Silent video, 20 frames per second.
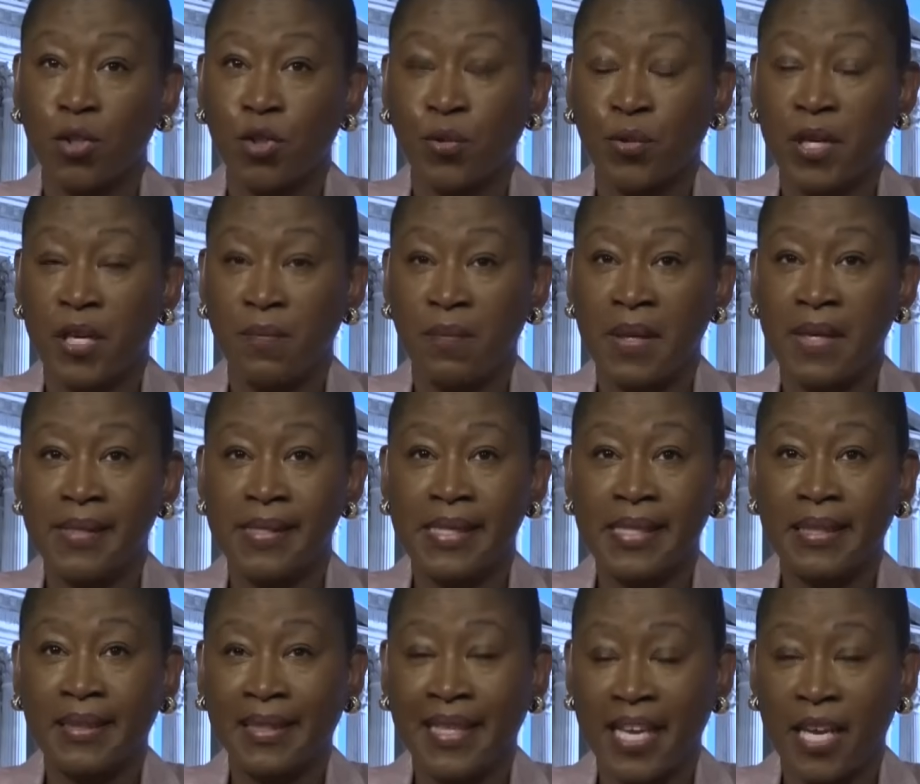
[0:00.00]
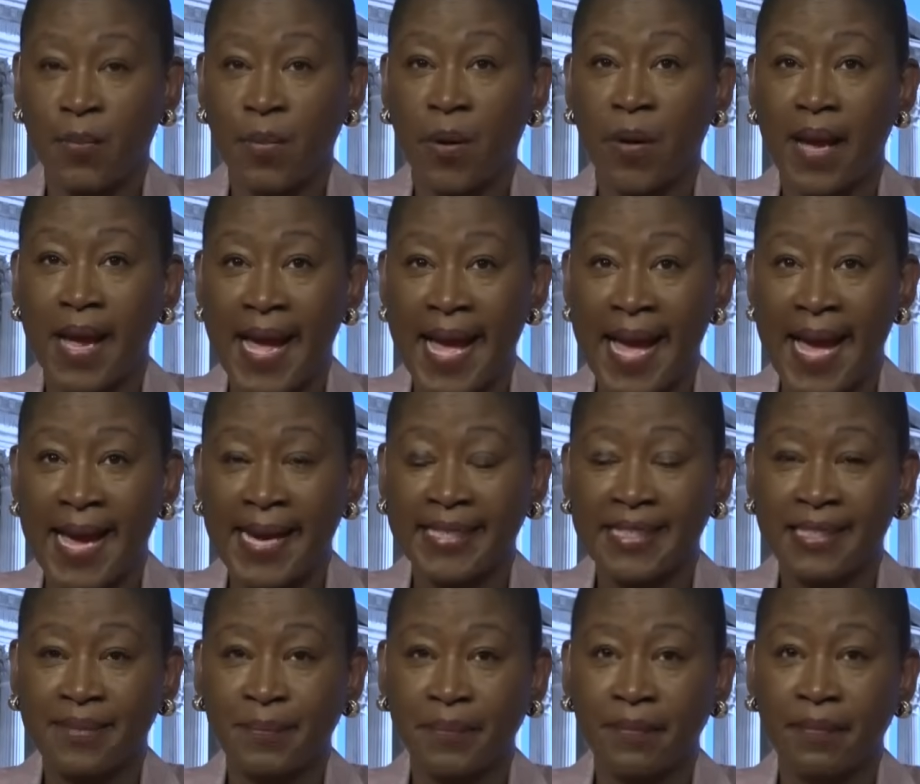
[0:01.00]
Treatment and Labor
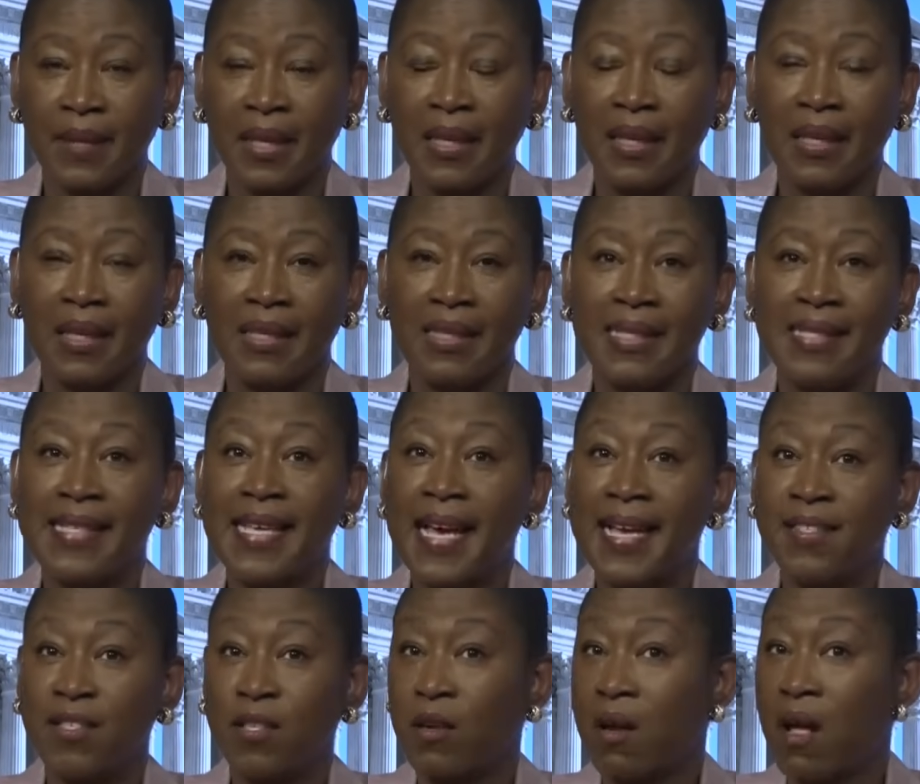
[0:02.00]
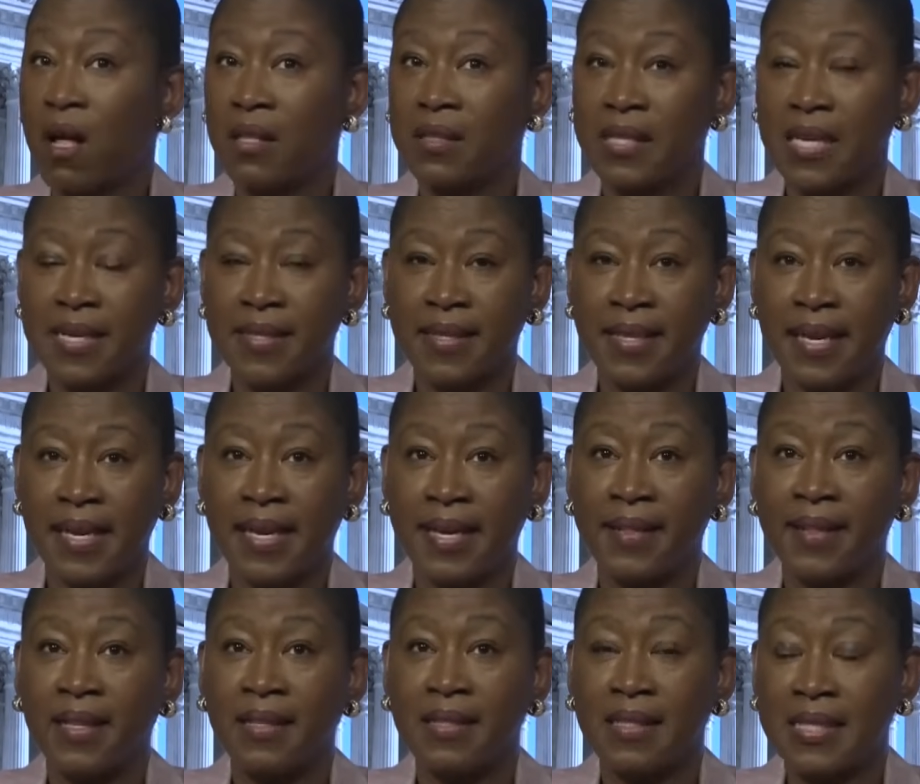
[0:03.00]
Act says it all, doesn't it,
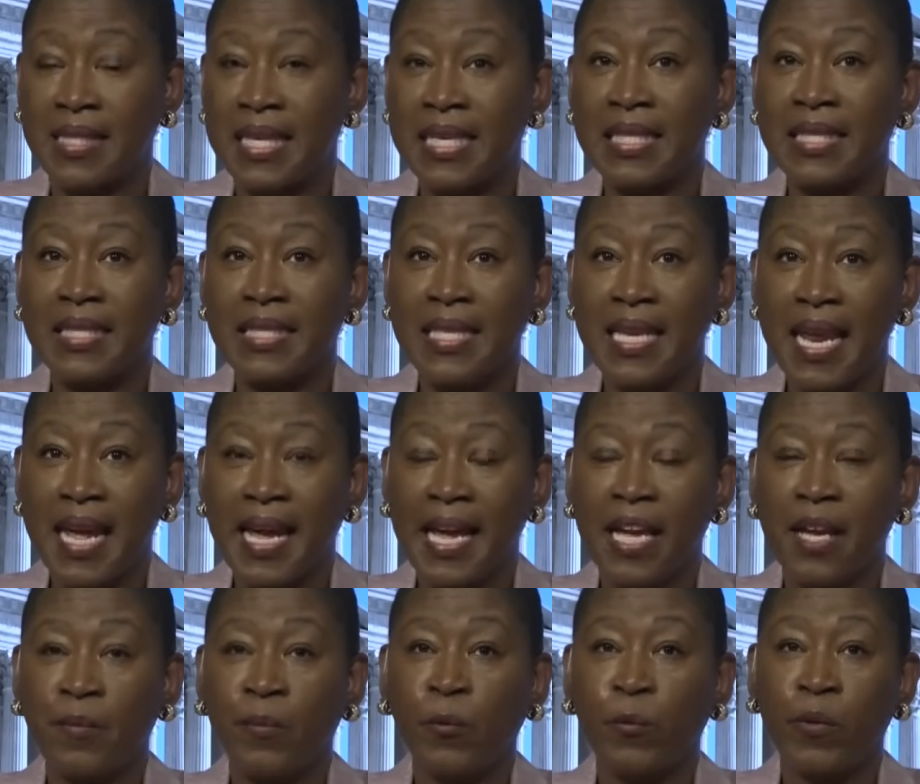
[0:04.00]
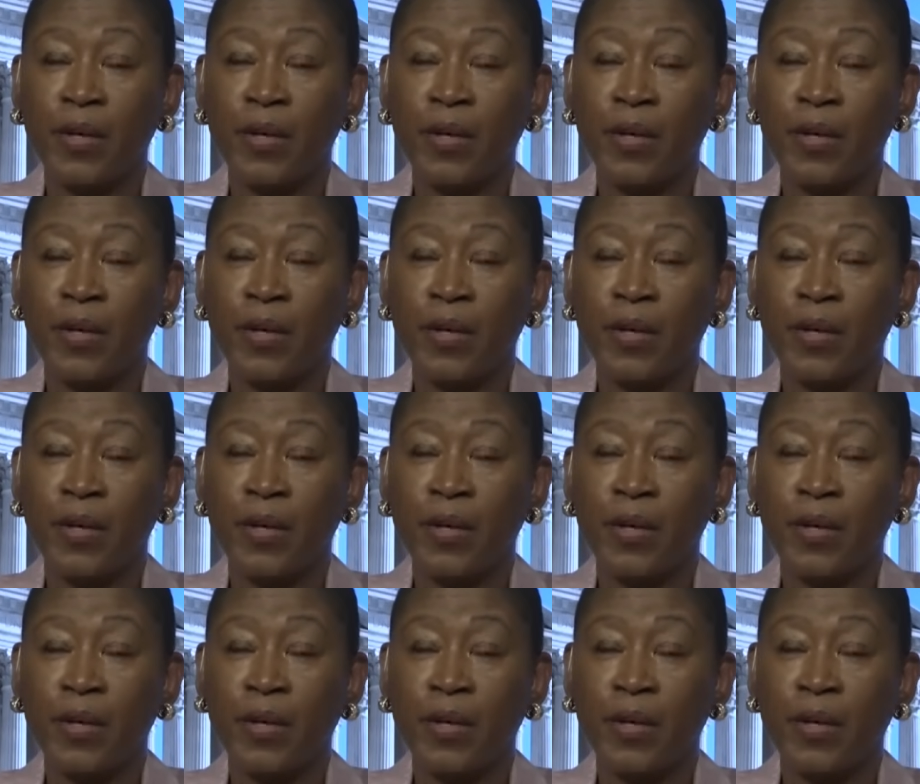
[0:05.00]
in its name.